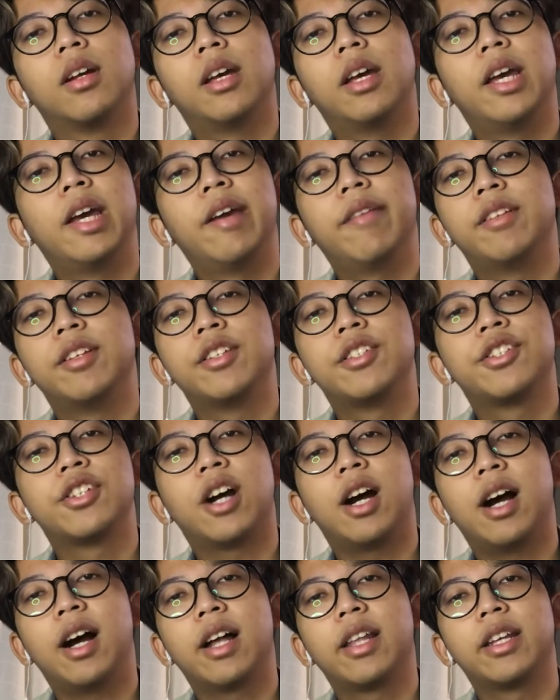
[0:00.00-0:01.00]
If the
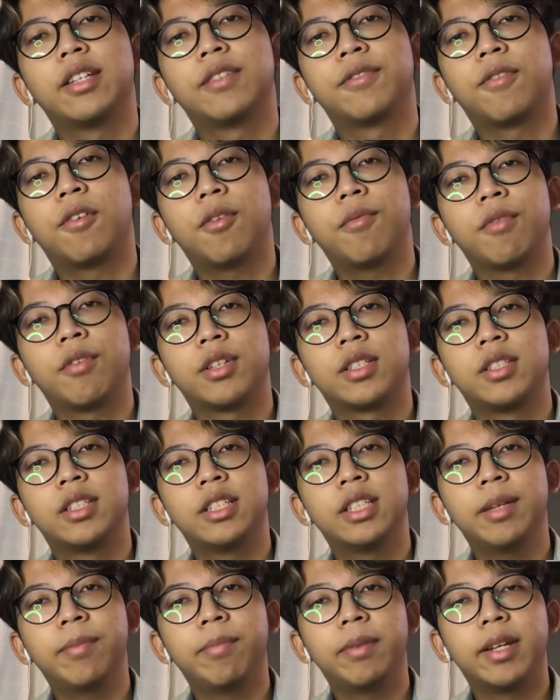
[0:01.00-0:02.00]
child is formed with
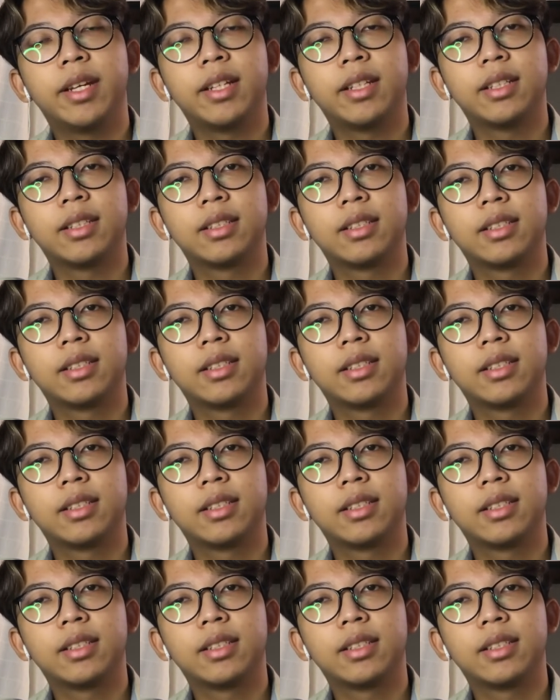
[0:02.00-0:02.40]
discipline,